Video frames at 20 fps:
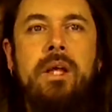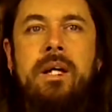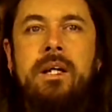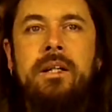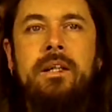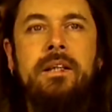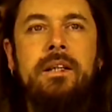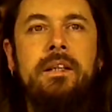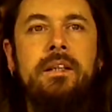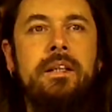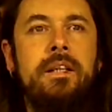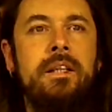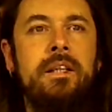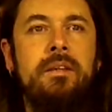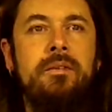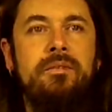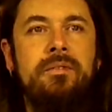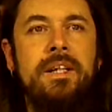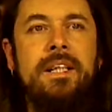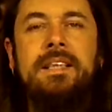in a in
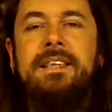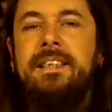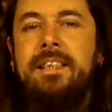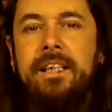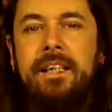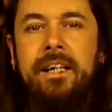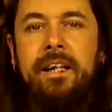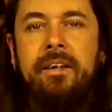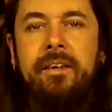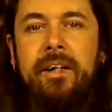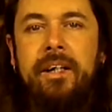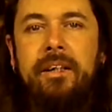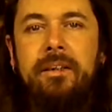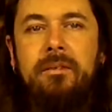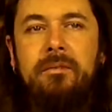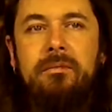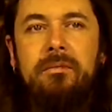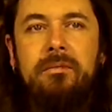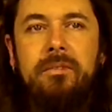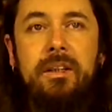a fenced in area.